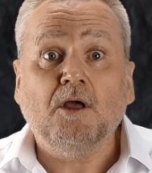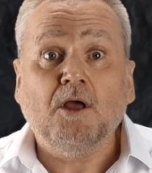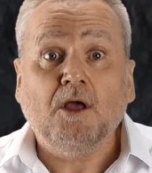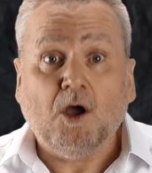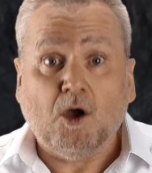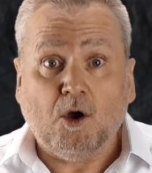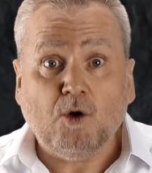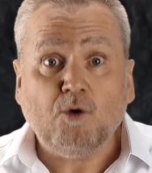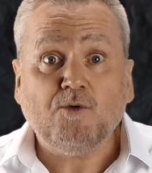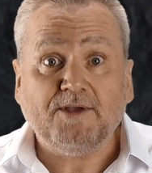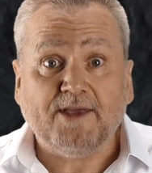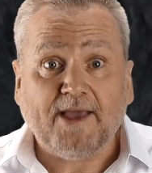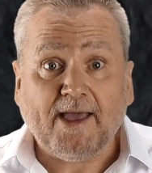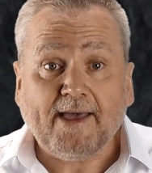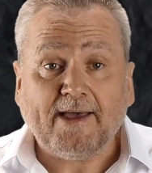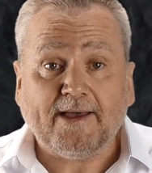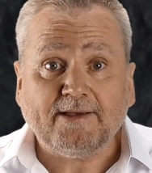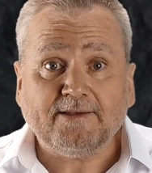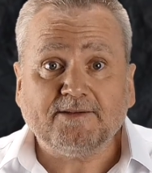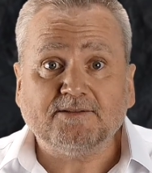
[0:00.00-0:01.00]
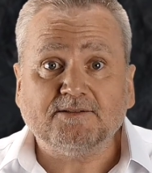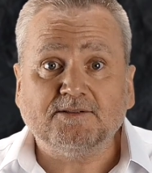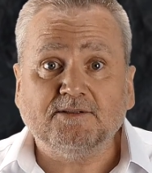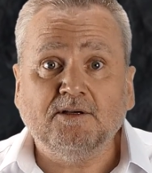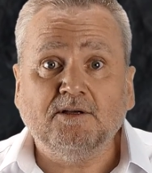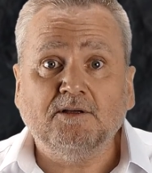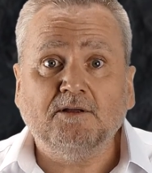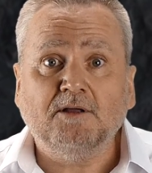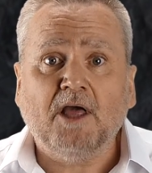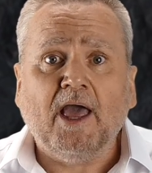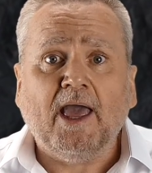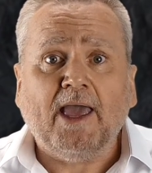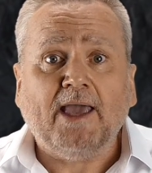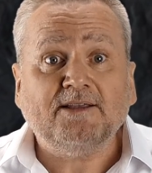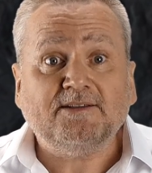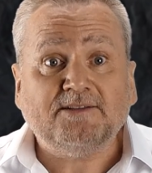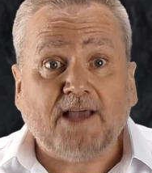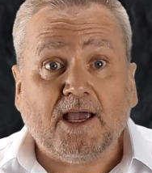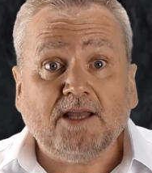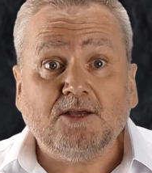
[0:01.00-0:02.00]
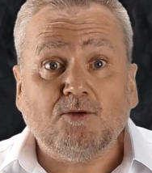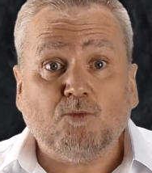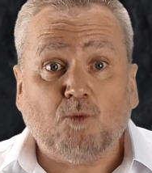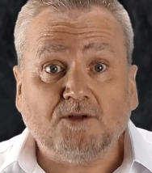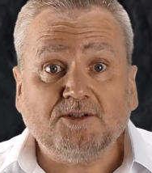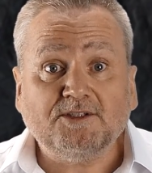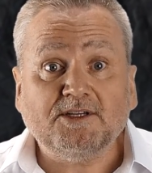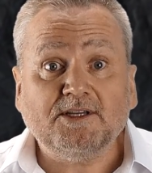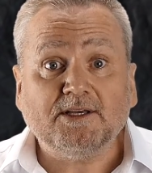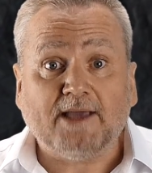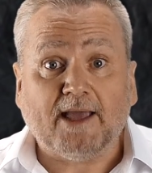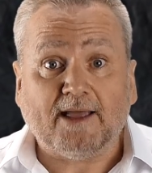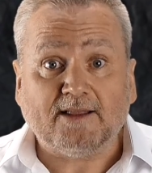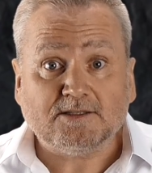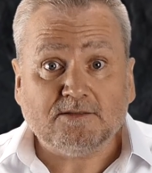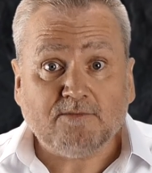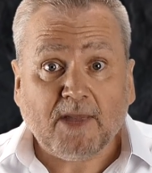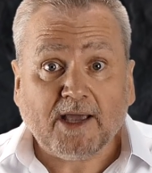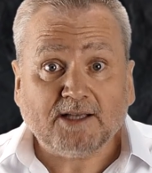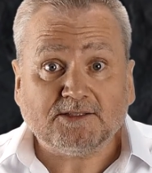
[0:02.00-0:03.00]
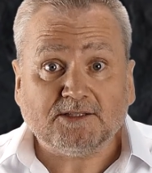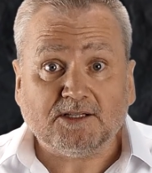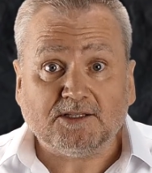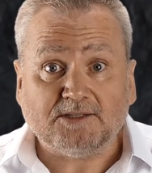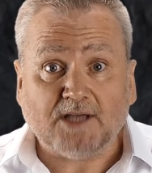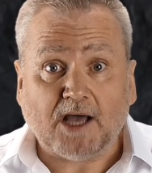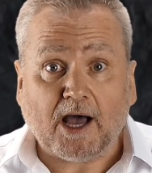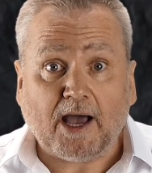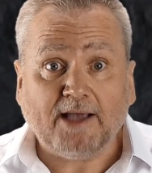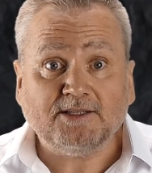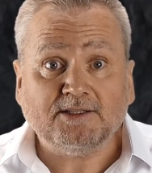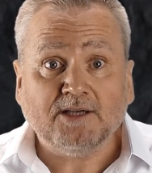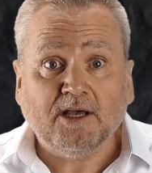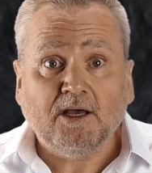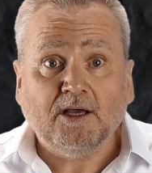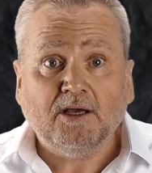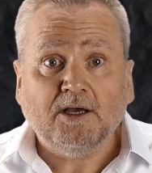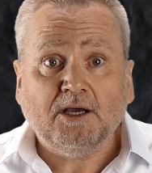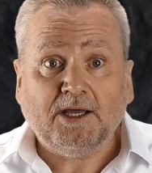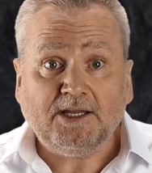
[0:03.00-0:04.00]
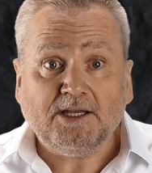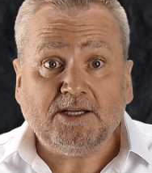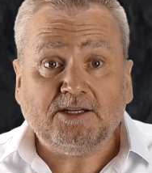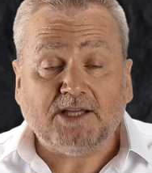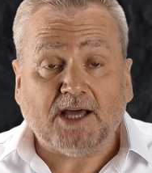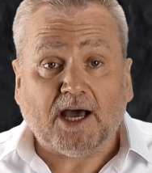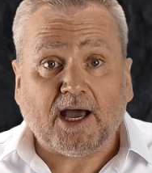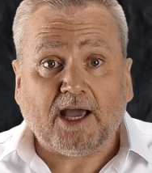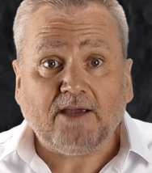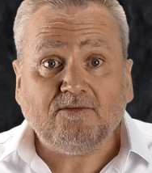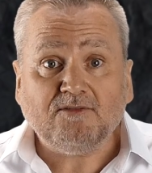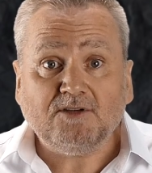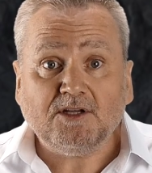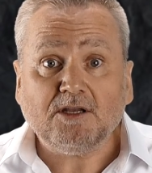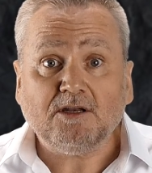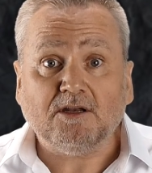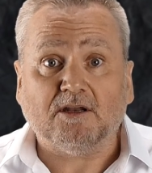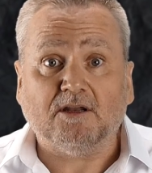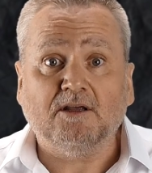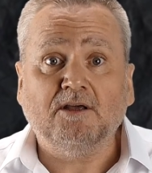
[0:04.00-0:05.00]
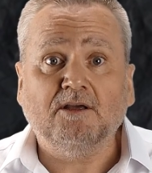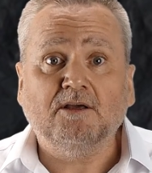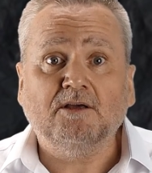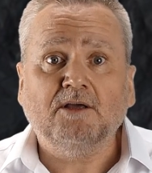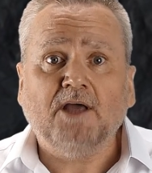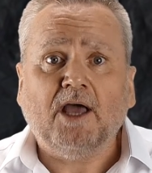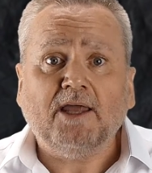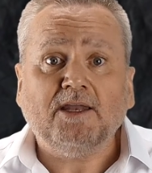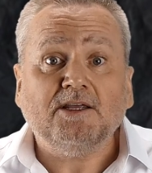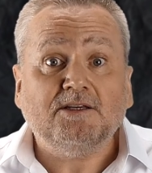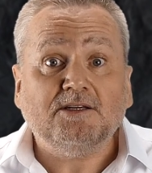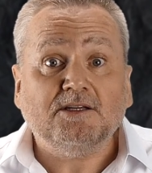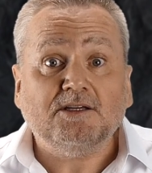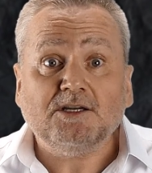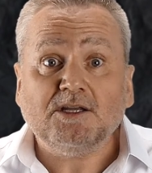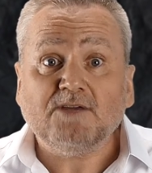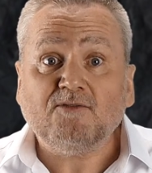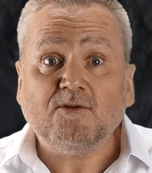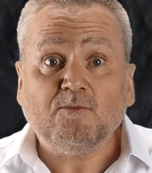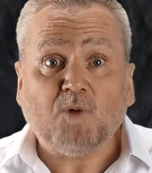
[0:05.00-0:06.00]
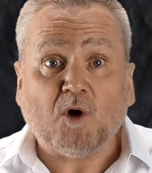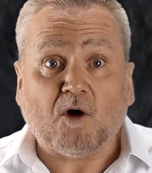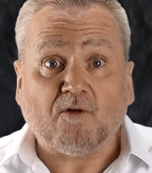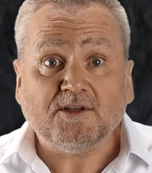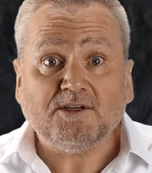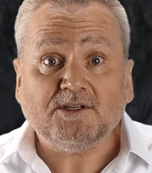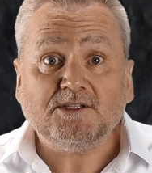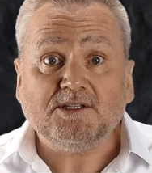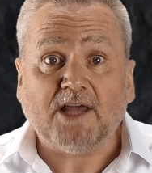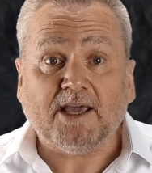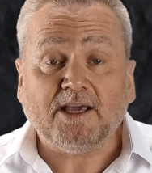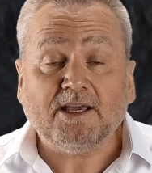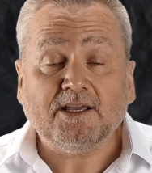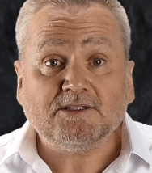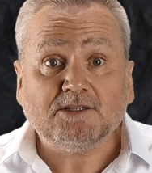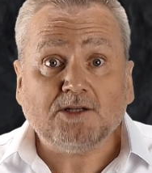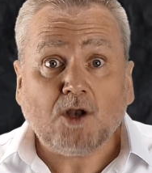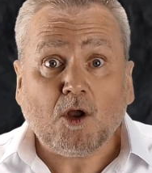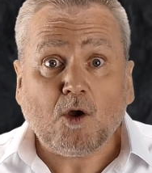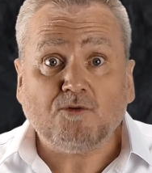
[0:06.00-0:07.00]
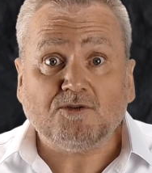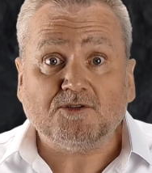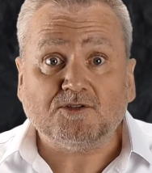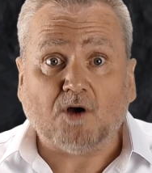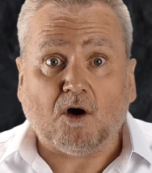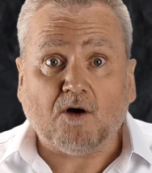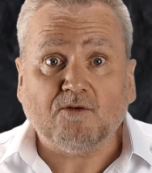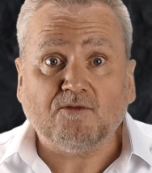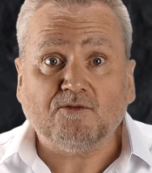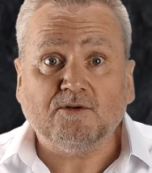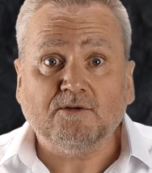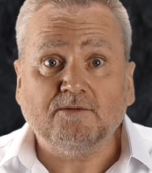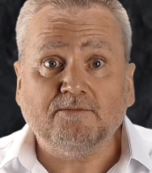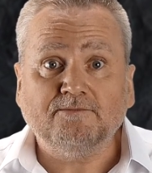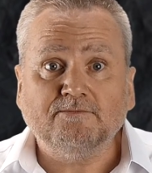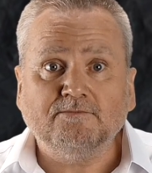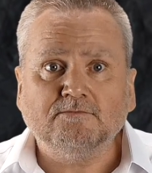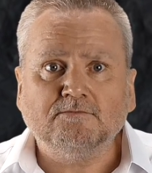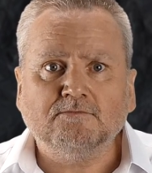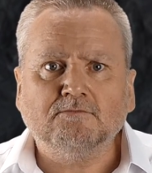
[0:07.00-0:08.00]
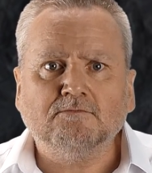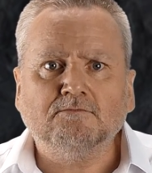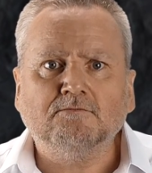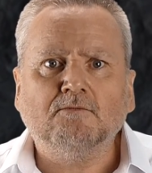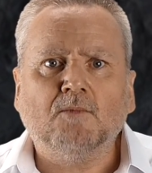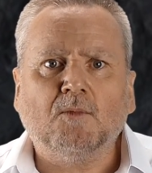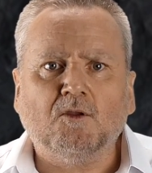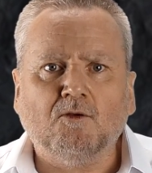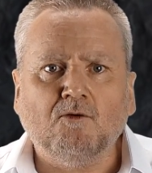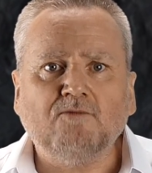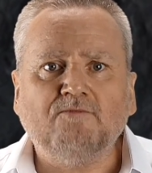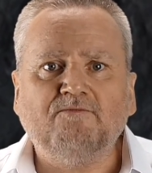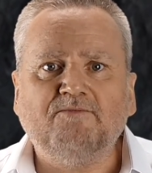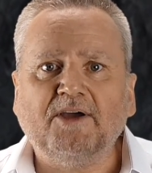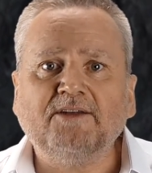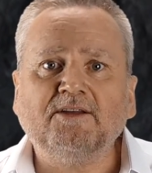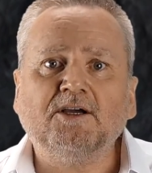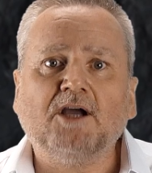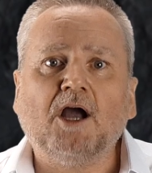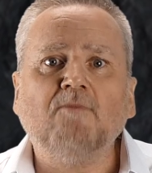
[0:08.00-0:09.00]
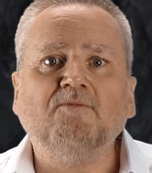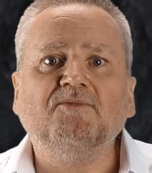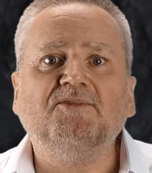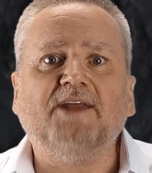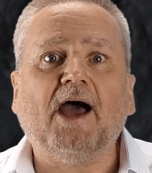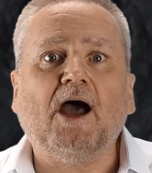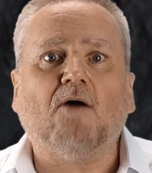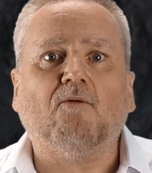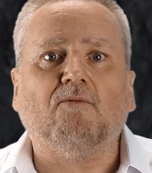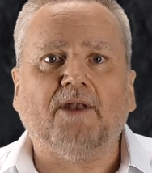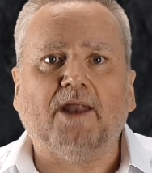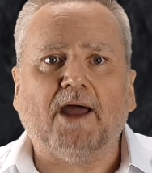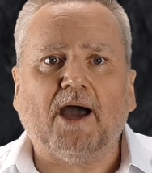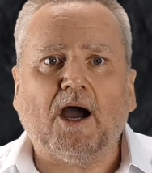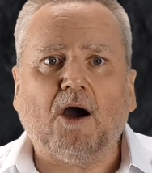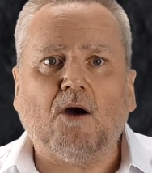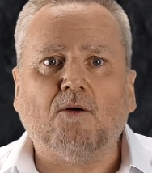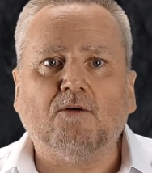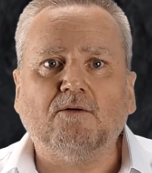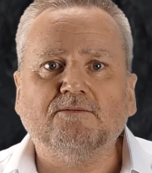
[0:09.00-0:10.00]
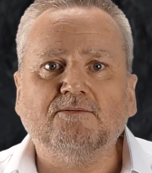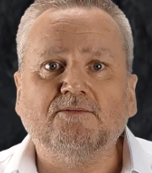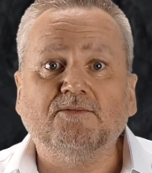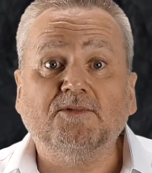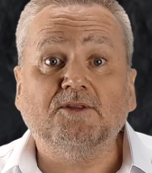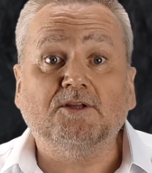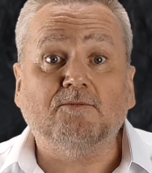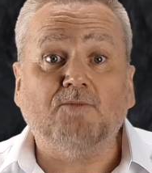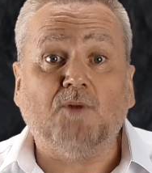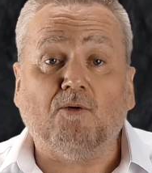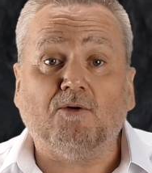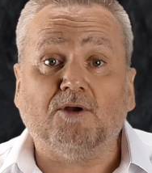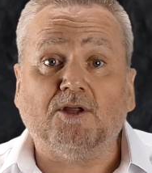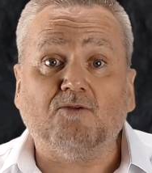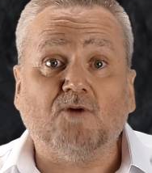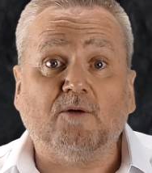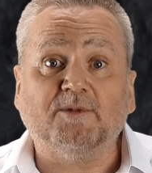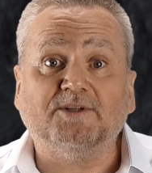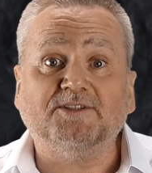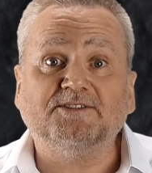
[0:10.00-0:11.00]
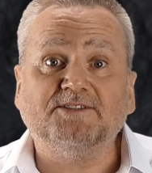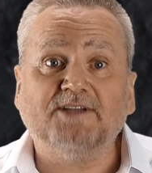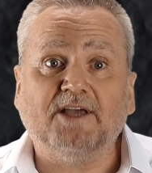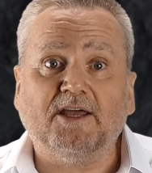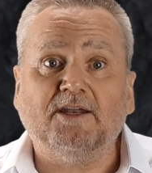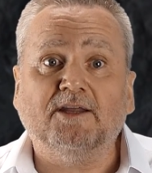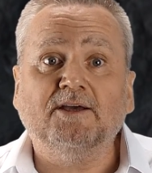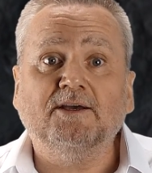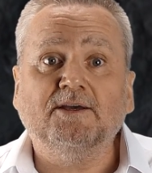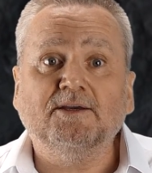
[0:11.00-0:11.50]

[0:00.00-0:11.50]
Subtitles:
"Oh, yes. He said he wanted to get some exercise, and he dived in, and he didn't even bother to take his clothes off." "You'd better come down now," the bony woman said.